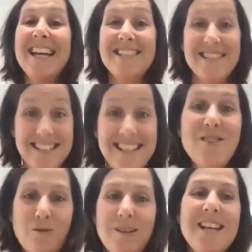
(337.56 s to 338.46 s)
It's
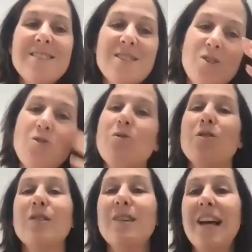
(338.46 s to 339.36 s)
literally is the
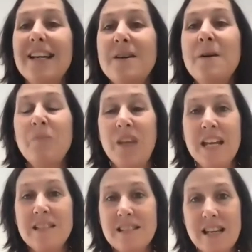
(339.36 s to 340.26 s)
truth. Like,
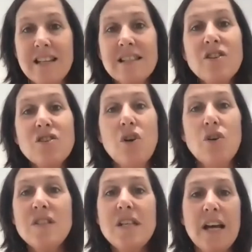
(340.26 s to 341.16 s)
it's an
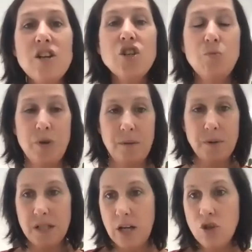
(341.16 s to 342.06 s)
association with a
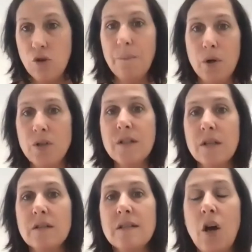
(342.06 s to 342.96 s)
potential
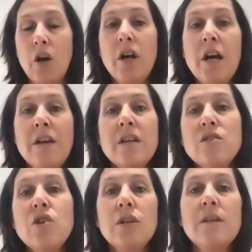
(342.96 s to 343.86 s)
person. So there's
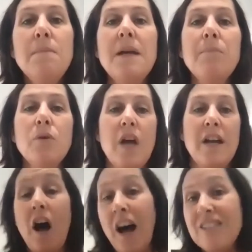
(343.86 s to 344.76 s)
certain people
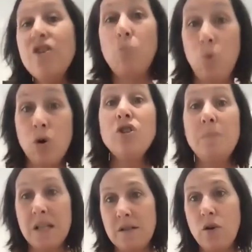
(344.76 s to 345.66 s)
that I don't want to
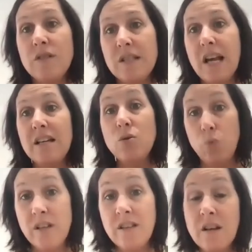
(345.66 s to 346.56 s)
be associated
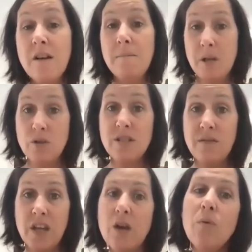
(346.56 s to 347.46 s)
with because
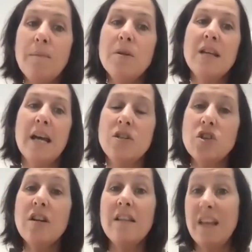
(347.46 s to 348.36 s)
of their
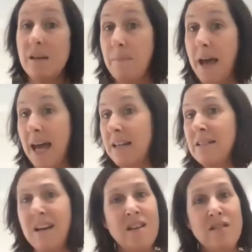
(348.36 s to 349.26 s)
reputation and
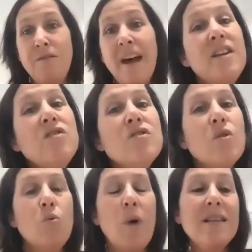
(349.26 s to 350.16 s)
the values or
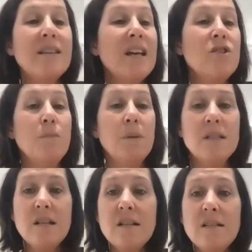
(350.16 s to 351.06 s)
the way that they do
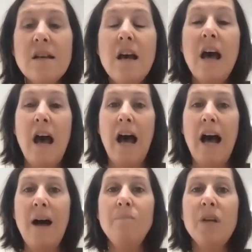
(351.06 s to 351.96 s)
business.
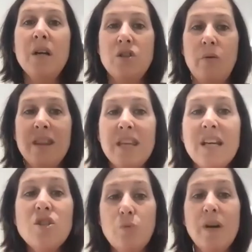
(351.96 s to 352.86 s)
So I think
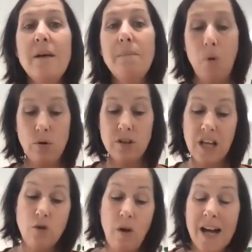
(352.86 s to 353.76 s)
it's really important
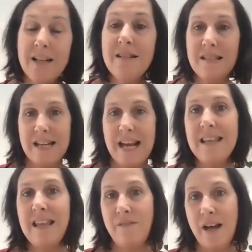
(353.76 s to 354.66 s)
that you
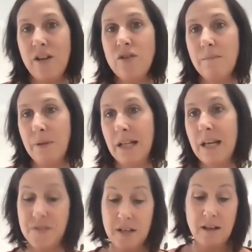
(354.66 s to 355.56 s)
understand their values and
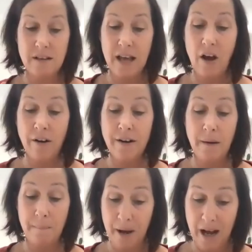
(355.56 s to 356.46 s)
beliefs and that they're on
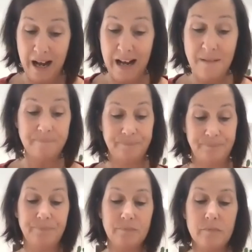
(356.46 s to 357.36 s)
par.
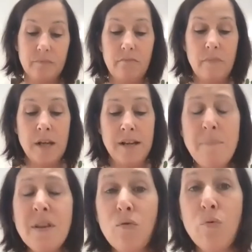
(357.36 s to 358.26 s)

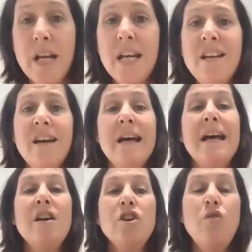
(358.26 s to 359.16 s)
Number three,
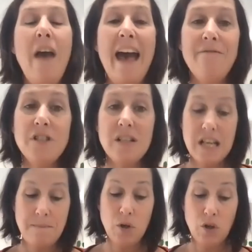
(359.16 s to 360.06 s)
you have to
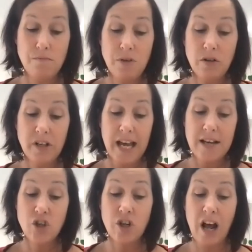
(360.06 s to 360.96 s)
keep your
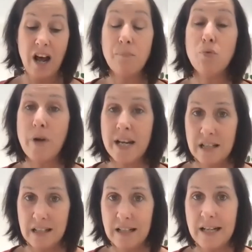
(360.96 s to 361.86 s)
communication up
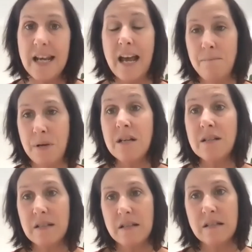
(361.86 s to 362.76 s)
regularly and be
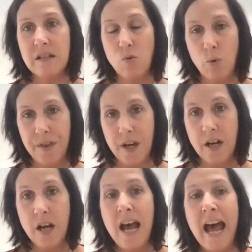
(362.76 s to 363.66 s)
consistent with it.
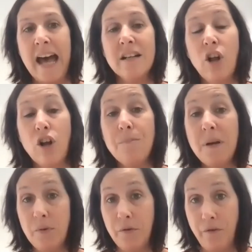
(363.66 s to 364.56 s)
And a lot of people